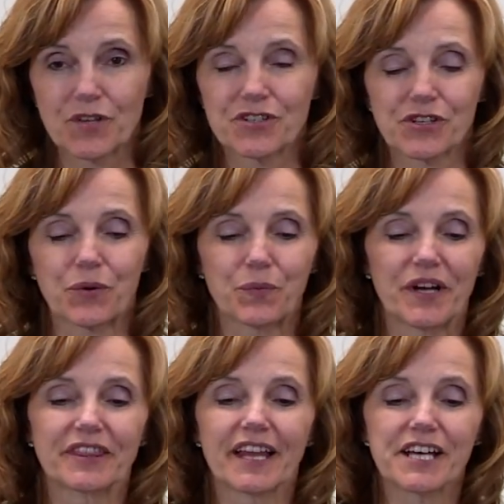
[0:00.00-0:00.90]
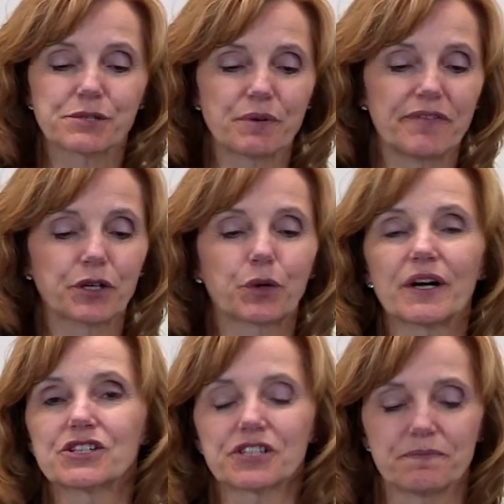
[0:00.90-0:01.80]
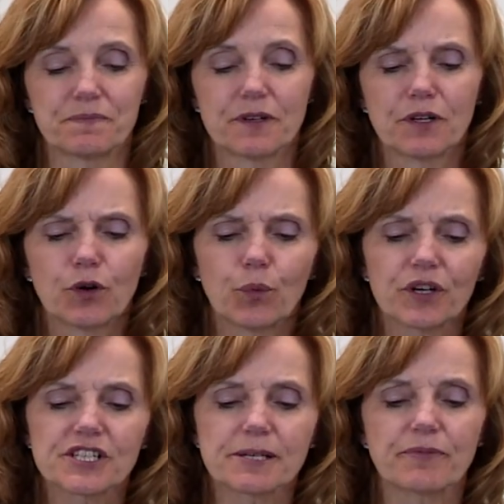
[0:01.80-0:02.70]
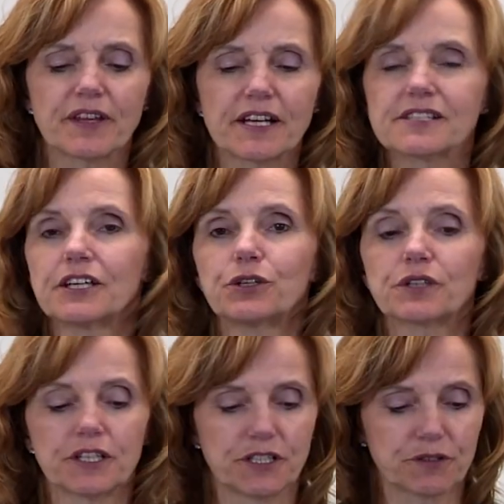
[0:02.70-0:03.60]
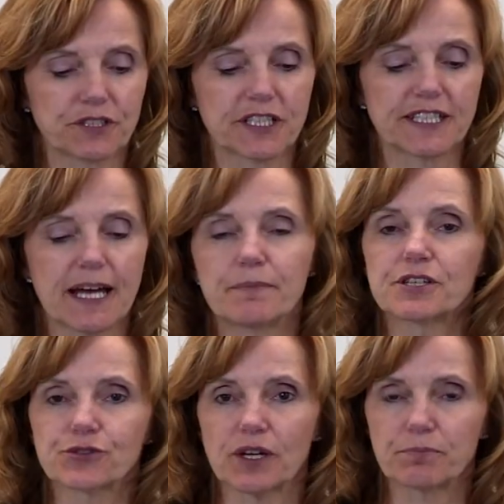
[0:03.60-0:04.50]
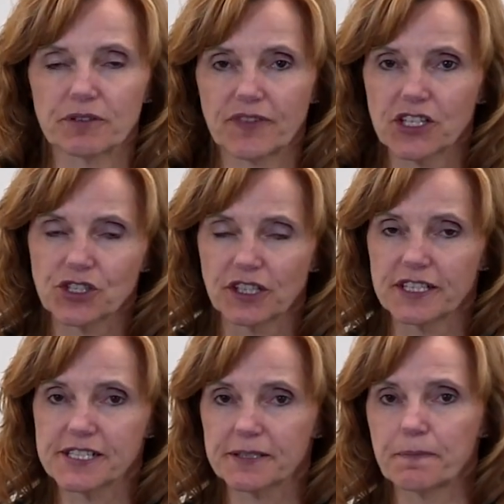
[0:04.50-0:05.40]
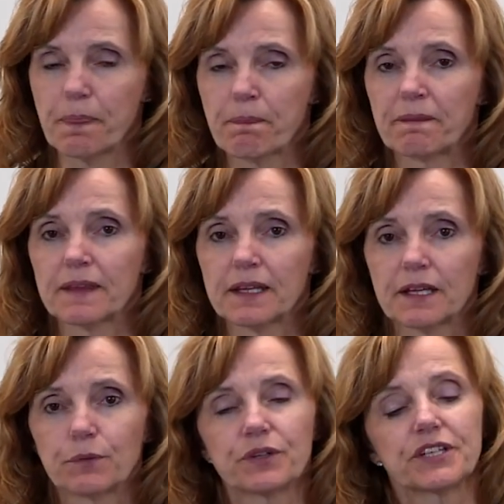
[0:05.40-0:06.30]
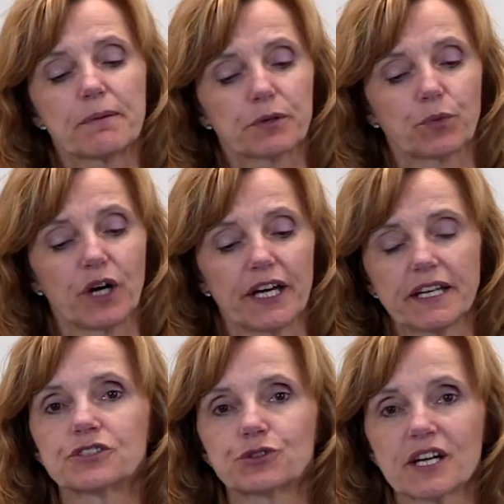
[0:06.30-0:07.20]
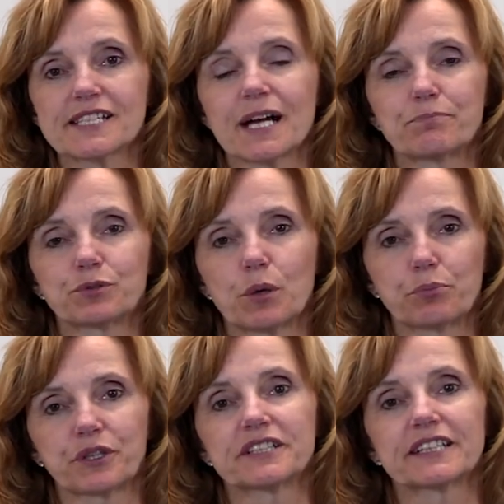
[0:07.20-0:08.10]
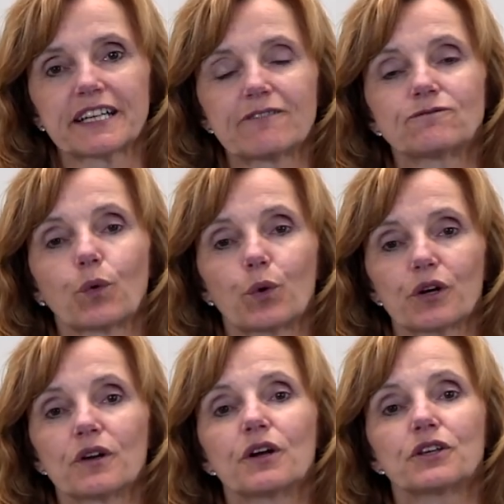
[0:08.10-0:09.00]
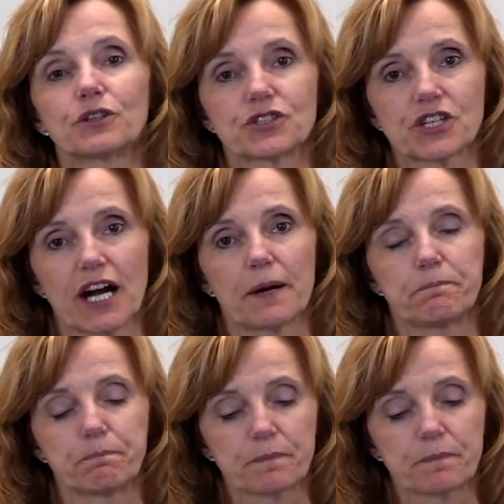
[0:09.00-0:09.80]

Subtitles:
So one last review question. What are some things that you can do to demonstrate professionalism? Well, number 1, dress appropriately for your job.